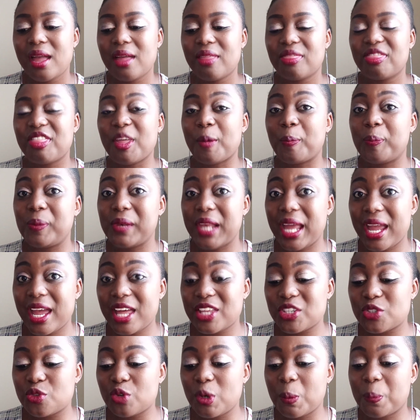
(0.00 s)
The
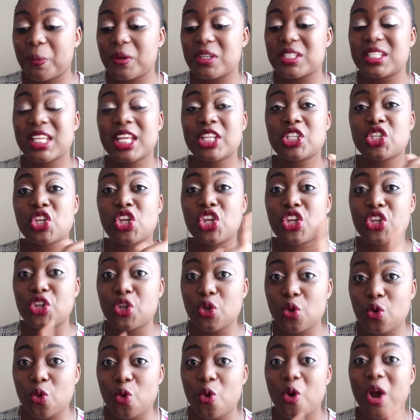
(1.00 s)
players represent
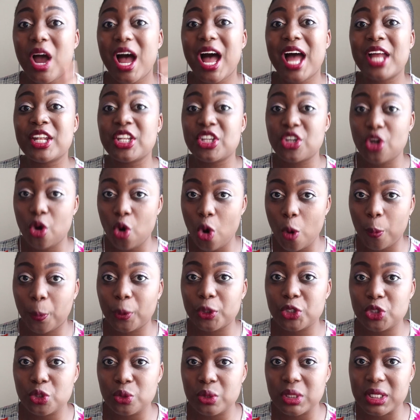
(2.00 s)
you and your
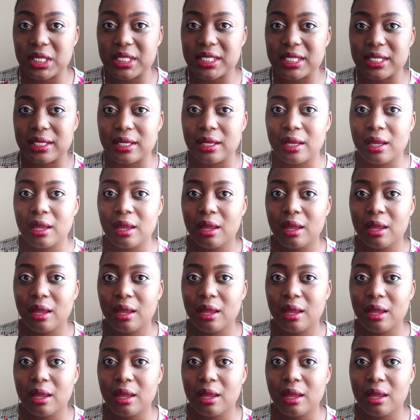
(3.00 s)
opportunity.